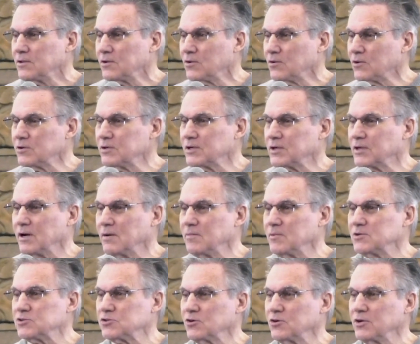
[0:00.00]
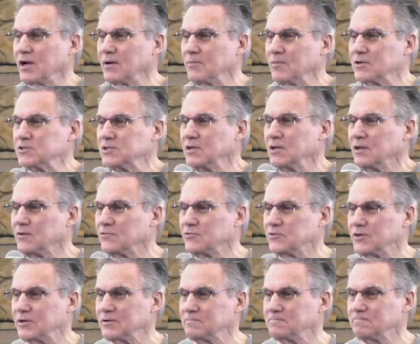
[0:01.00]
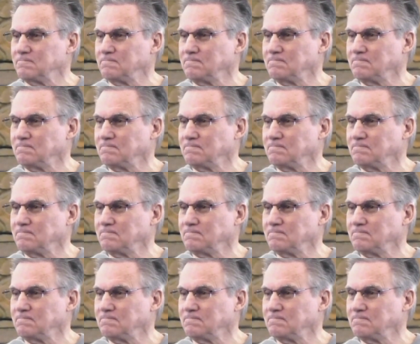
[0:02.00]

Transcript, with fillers: the Lord to come and show you how much He loves you.